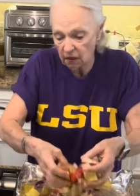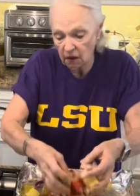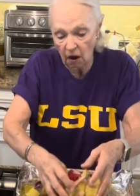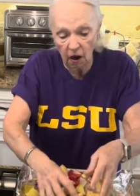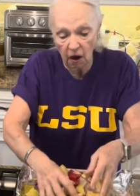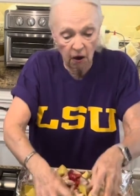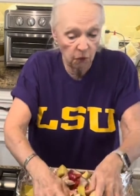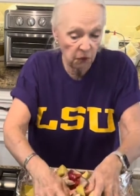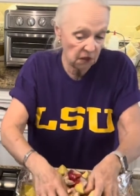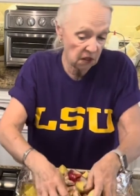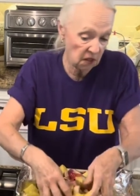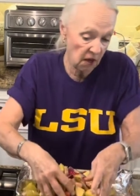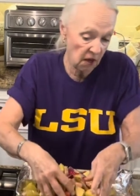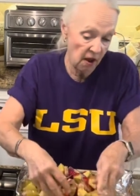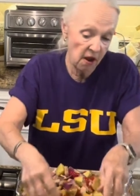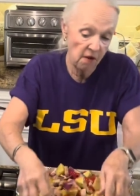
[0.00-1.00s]
I would
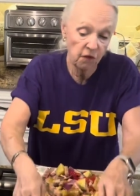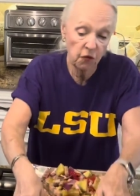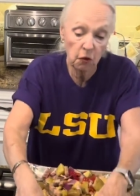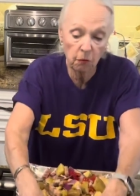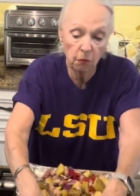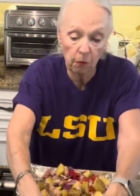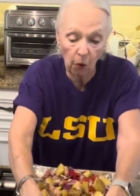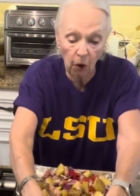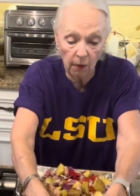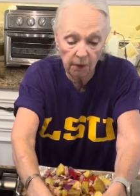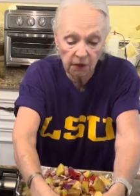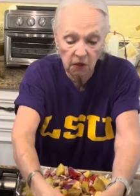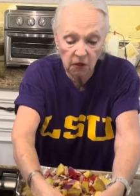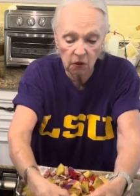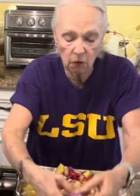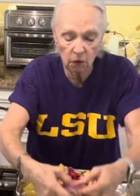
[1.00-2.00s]
say if you're
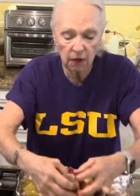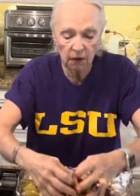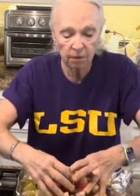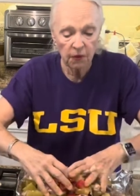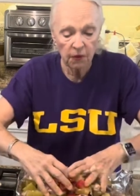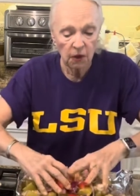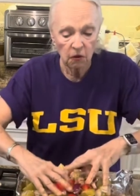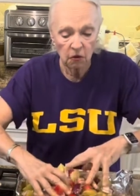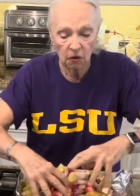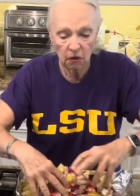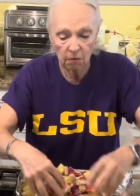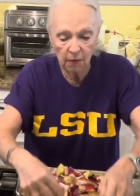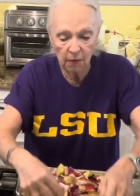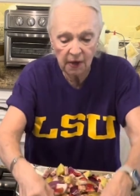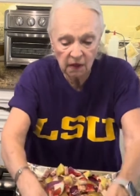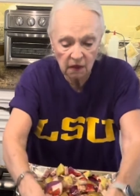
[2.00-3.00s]
barbecuing, you can
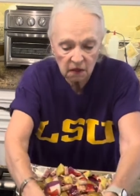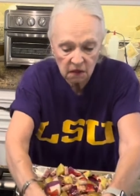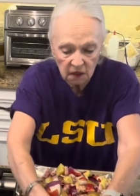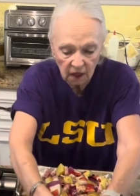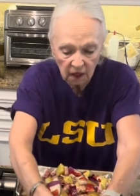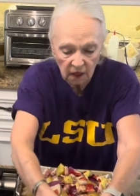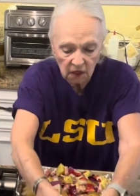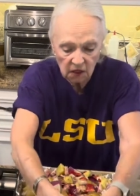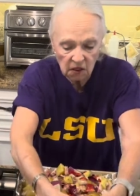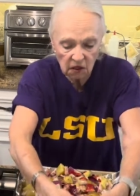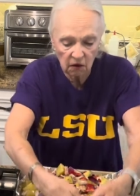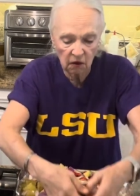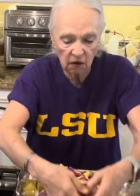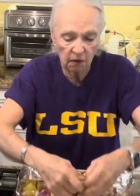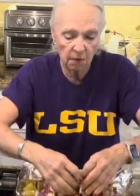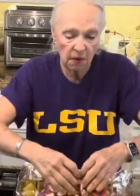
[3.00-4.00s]
make this ahead of
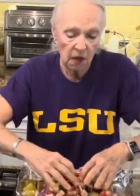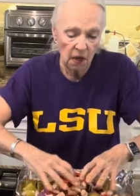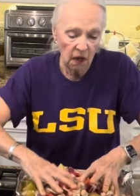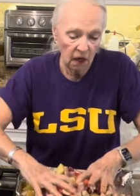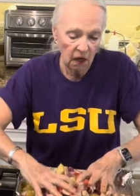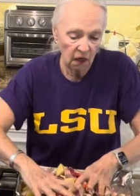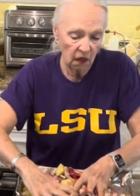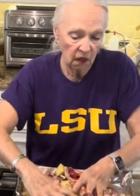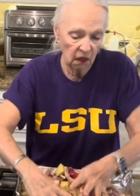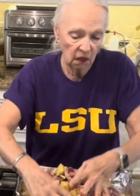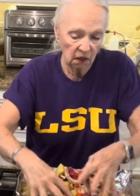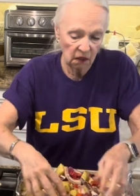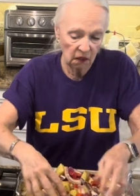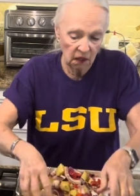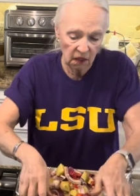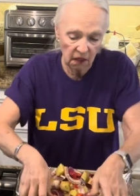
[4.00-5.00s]
time and
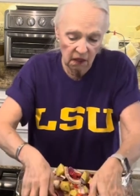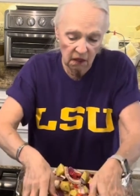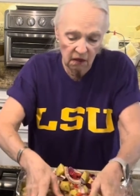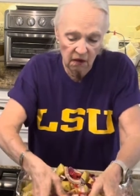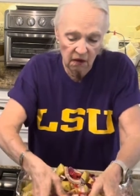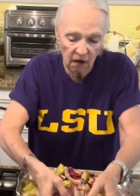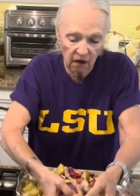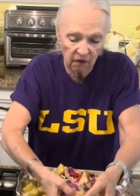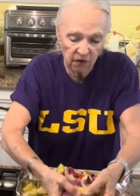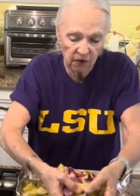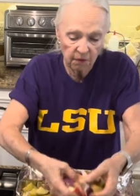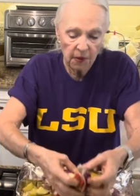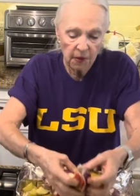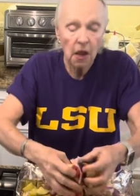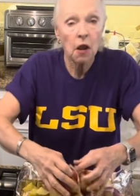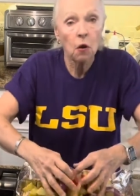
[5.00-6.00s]
get it in the oven.
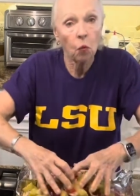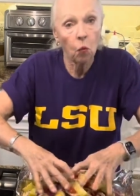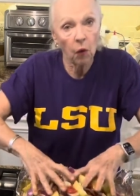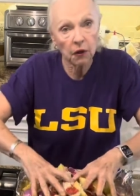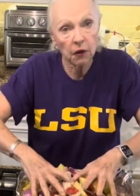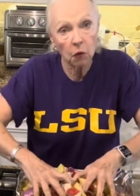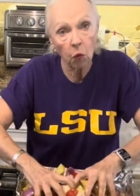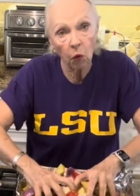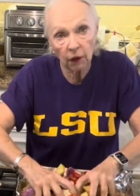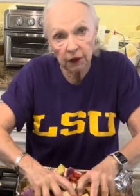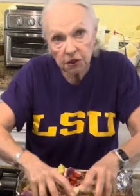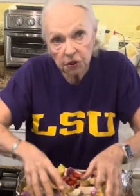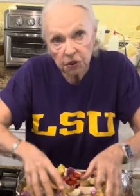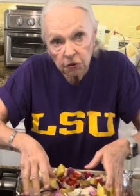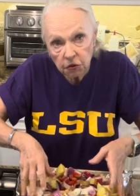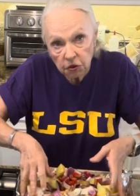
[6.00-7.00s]
What you want to
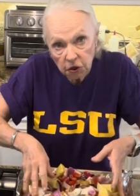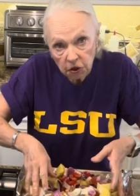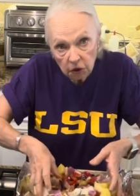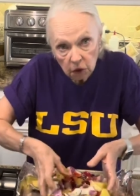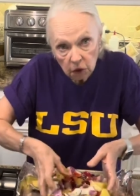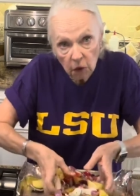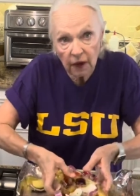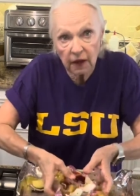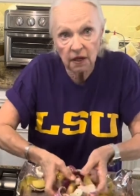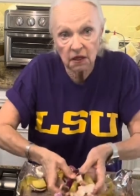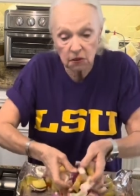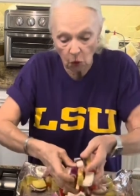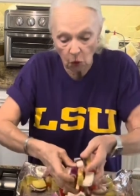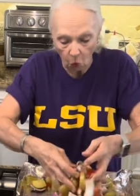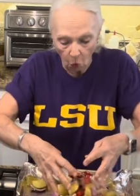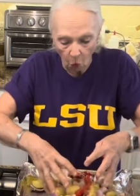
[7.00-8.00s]
do too is
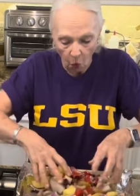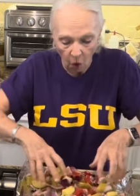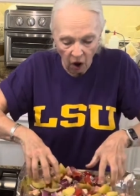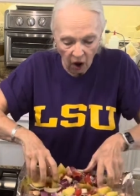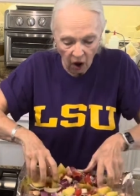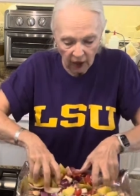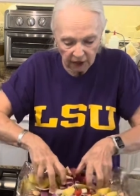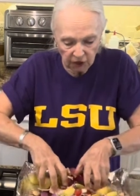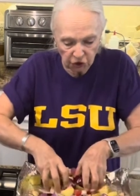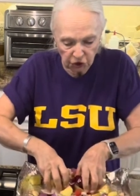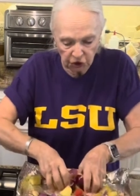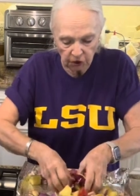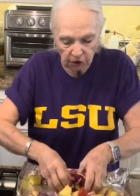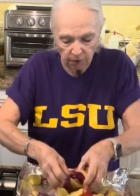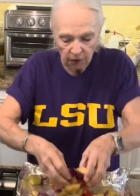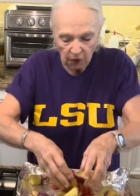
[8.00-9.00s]
watch
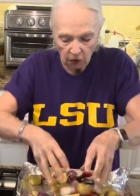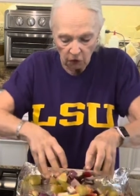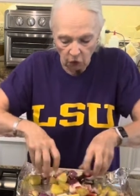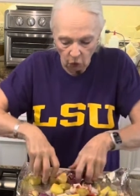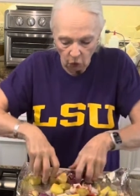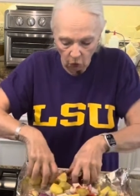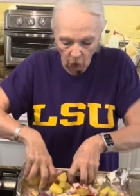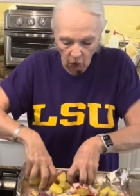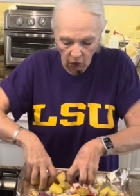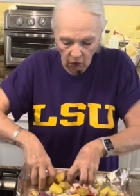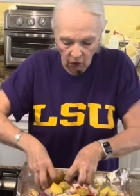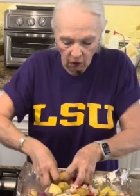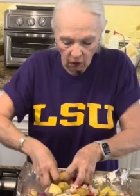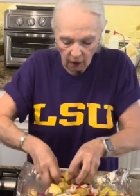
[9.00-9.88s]
your